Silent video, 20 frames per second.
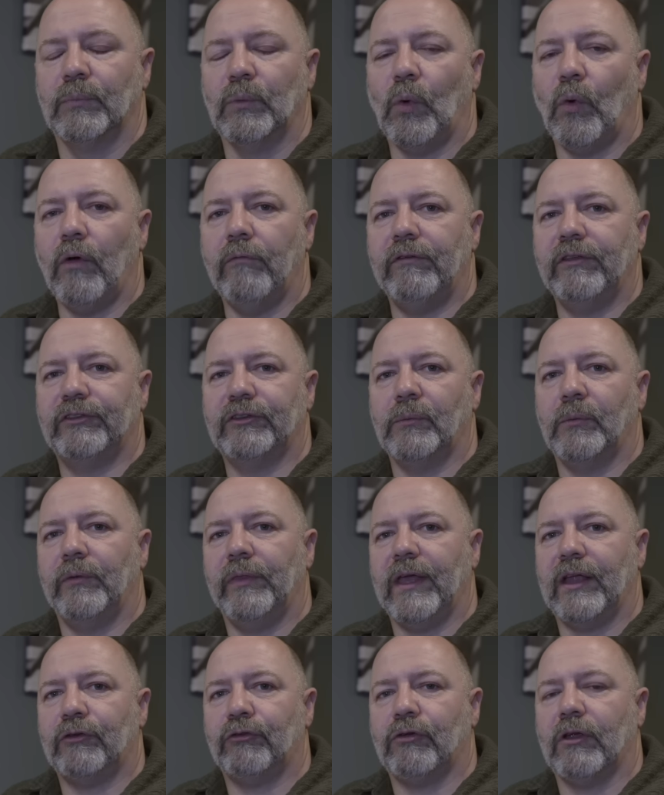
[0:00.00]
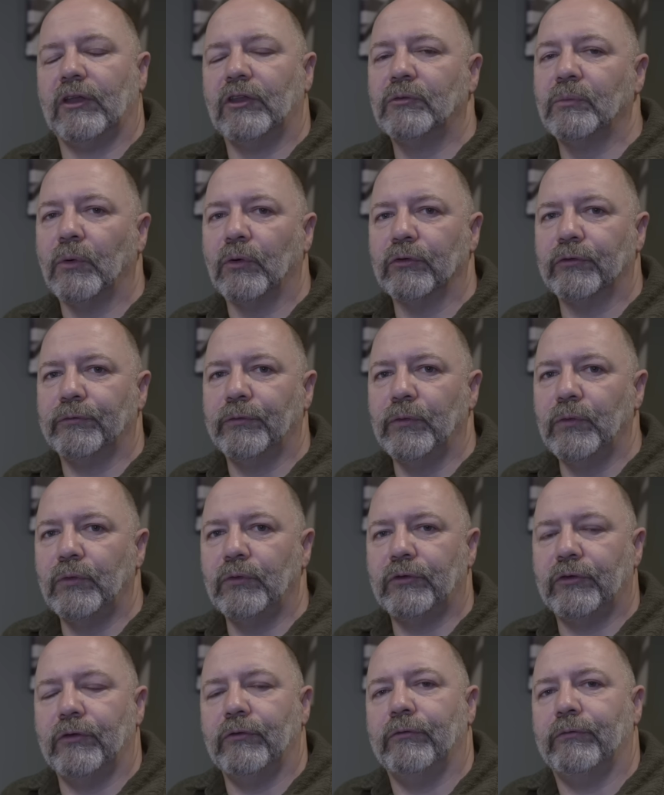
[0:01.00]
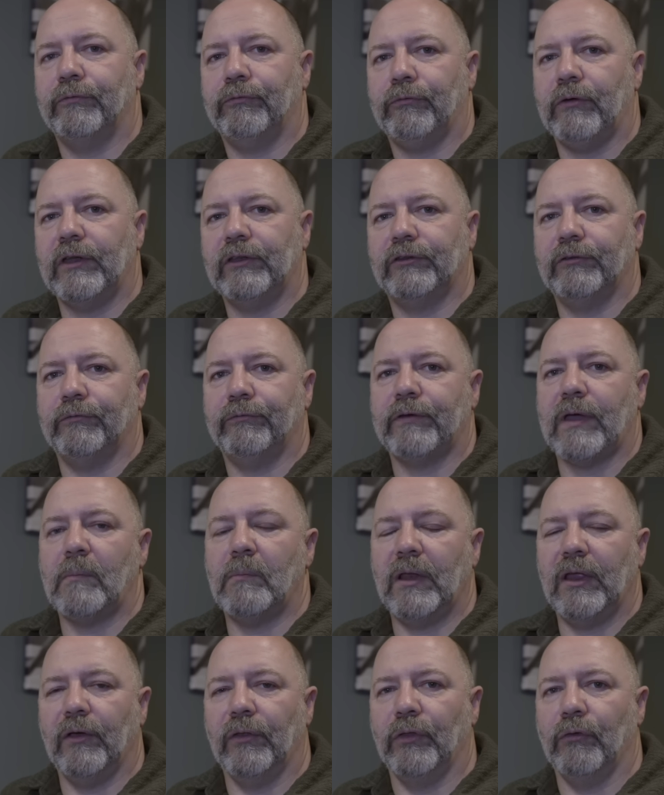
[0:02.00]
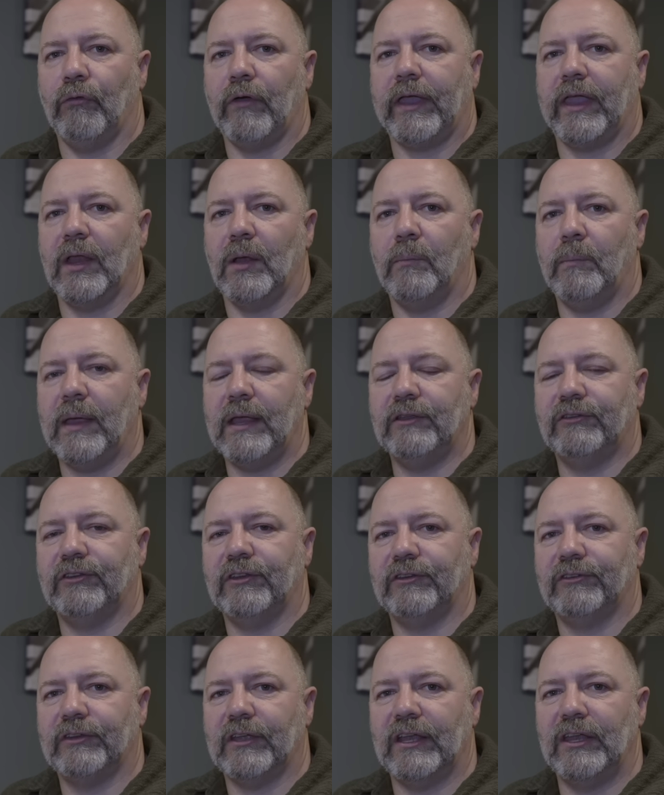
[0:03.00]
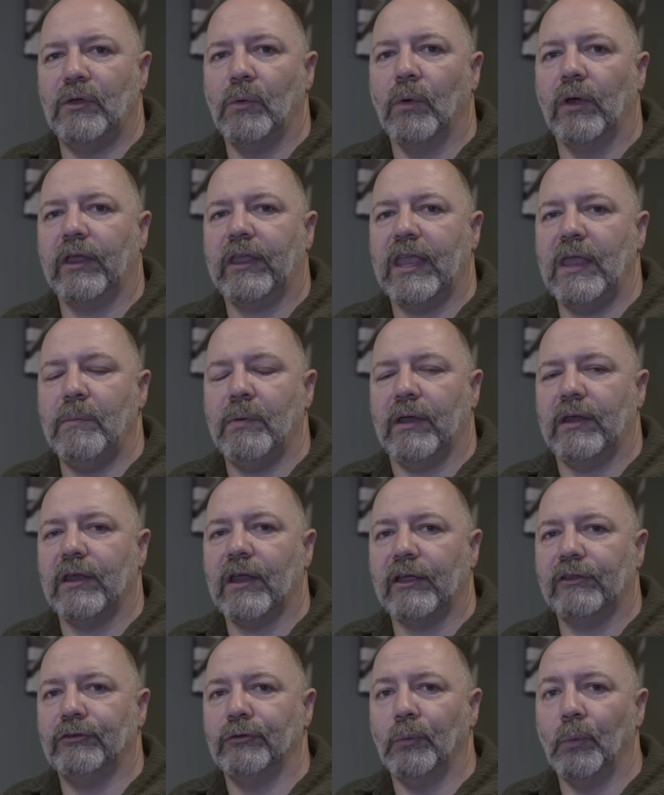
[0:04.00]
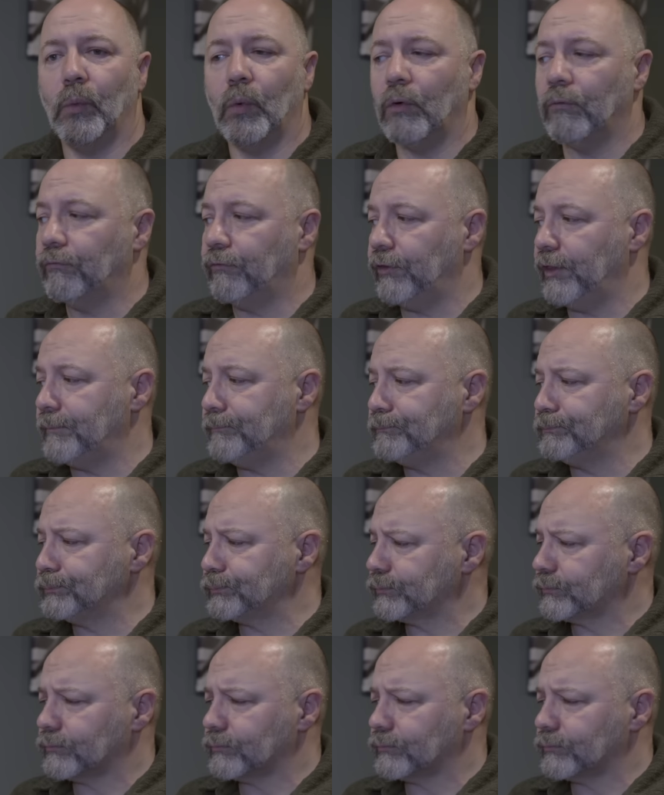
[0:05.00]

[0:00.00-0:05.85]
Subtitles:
Or if you're someone that transports food to friends and family on the regular basis and you want to keep it nice and warm for them,